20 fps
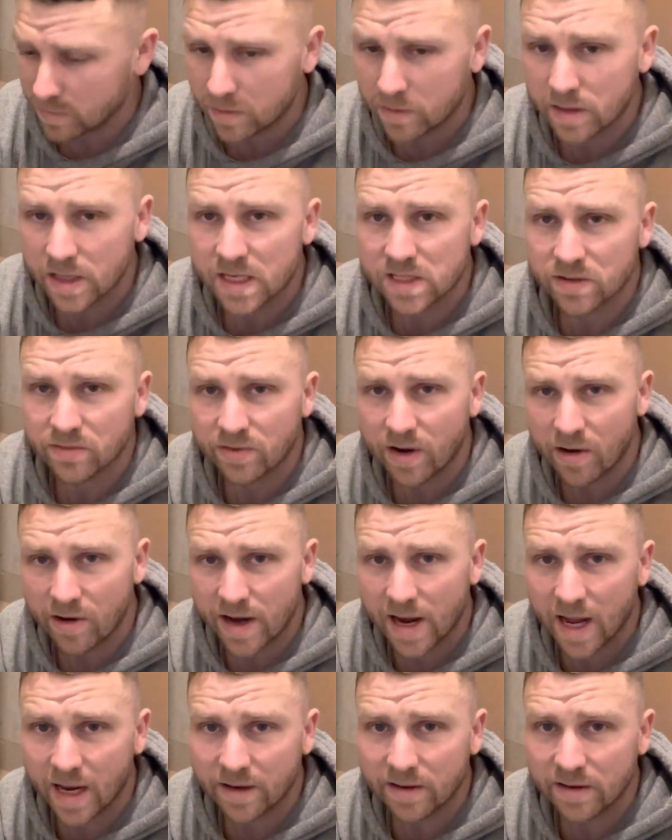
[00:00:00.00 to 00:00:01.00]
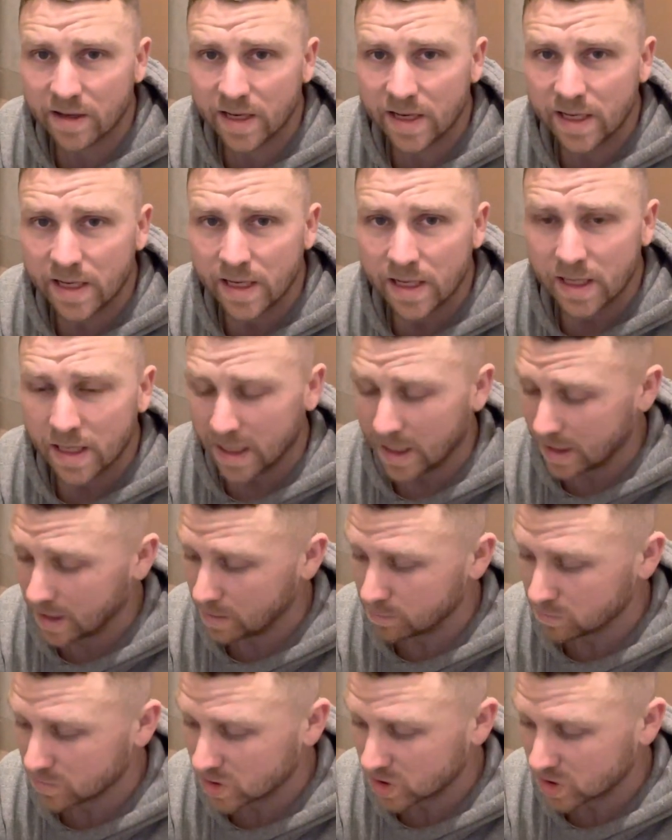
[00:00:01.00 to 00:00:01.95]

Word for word: these are very handy, um,